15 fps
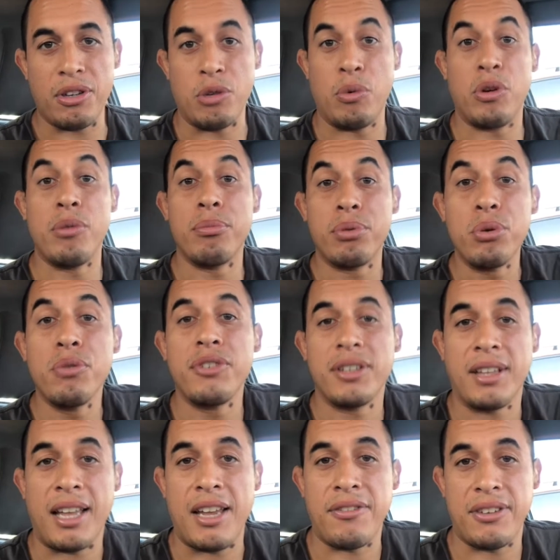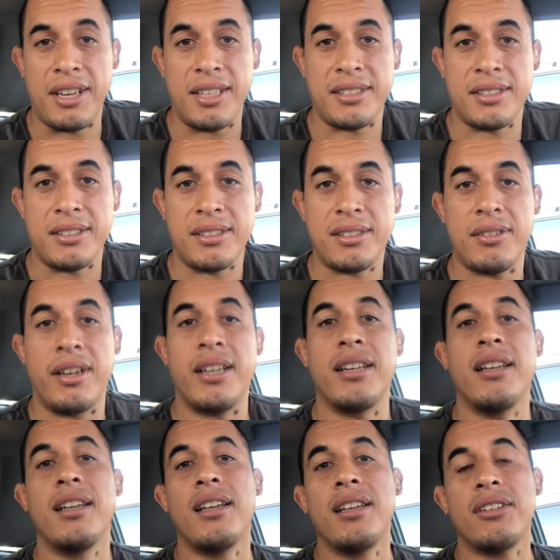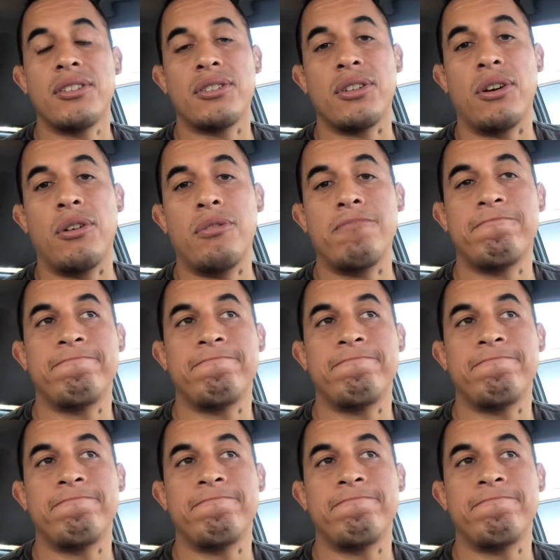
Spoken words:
You want to improve your life, in essence, right? So